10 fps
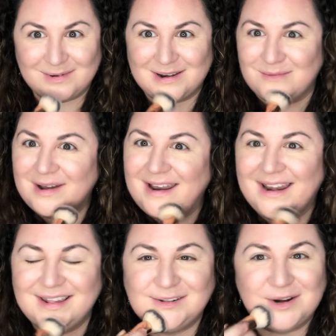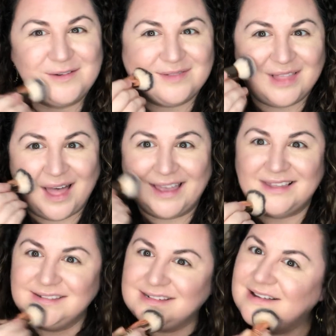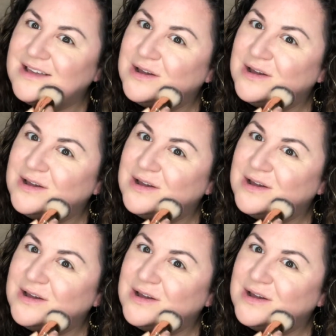We don't want any sort of lines